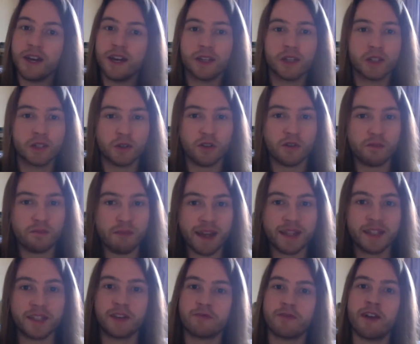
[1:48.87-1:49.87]
sort of
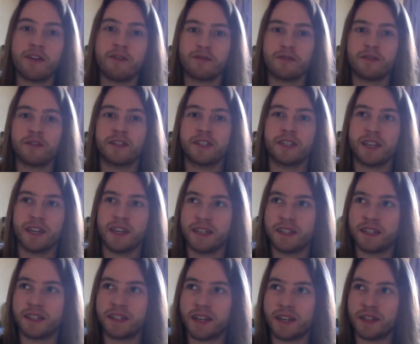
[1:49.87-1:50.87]
meta
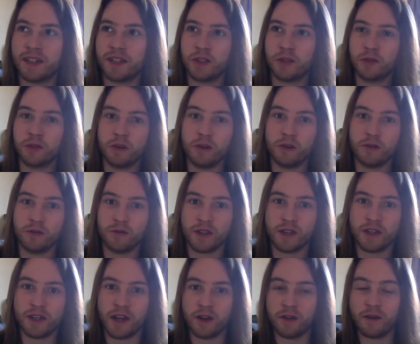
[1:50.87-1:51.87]
references and sort of,
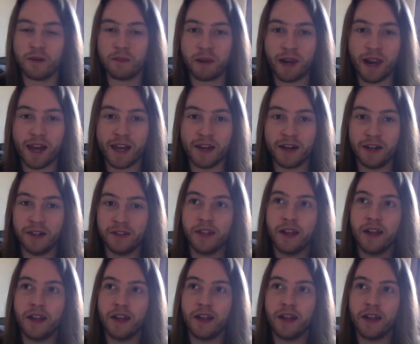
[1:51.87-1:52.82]
you know, a play on